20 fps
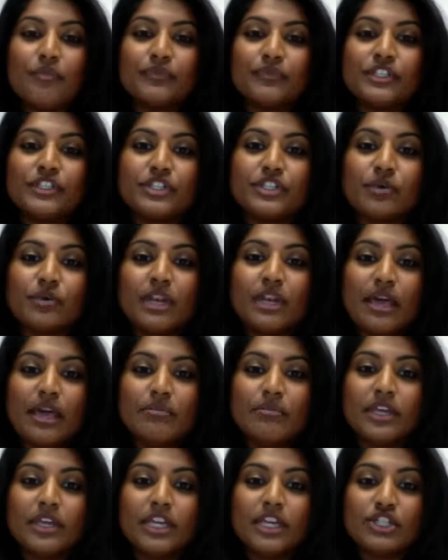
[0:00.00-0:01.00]
So let
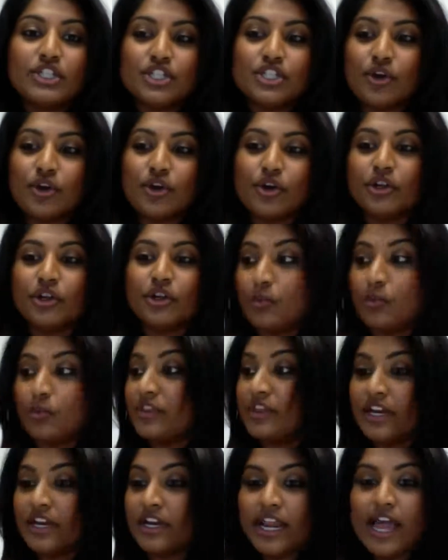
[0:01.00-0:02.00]
me show you
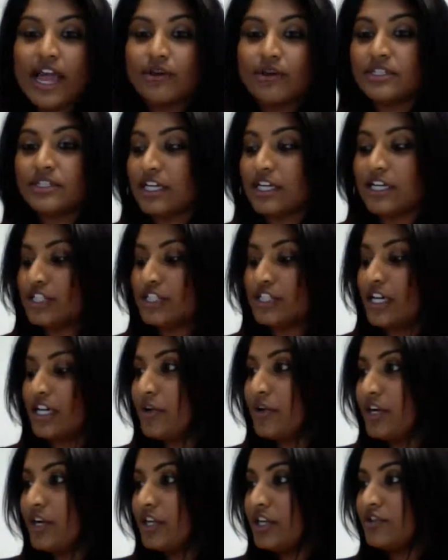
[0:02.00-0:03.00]
within an account, actually. I'm
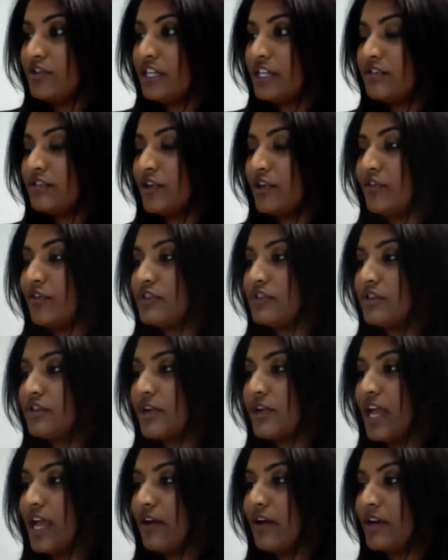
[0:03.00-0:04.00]
going to transfer you over to an
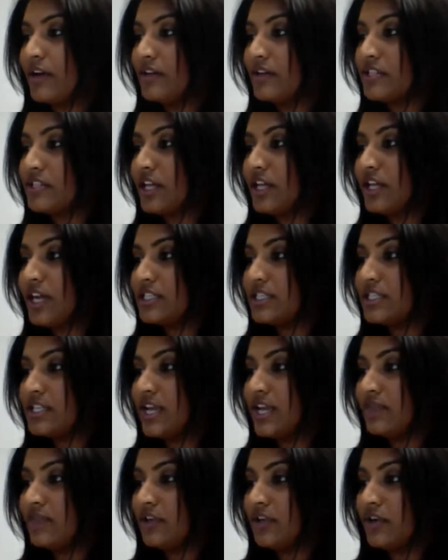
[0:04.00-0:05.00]
account now so you guys can
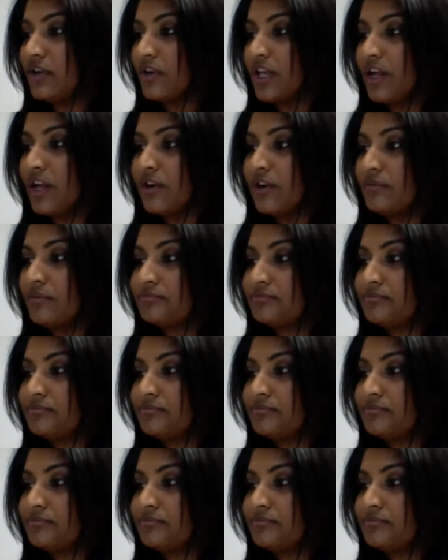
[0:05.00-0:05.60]
have a look here.